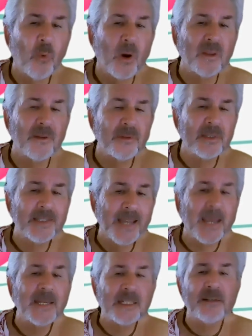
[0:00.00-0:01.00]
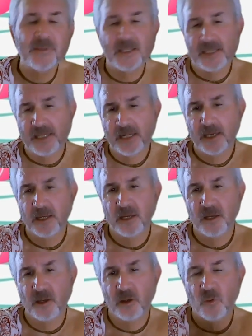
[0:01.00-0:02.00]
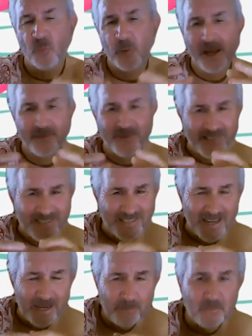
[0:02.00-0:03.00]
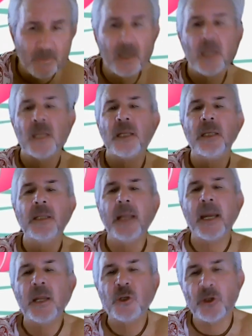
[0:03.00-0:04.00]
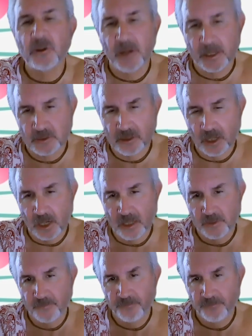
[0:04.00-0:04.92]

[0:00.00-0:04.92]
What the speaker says: qualitatively, we have the same nature as God.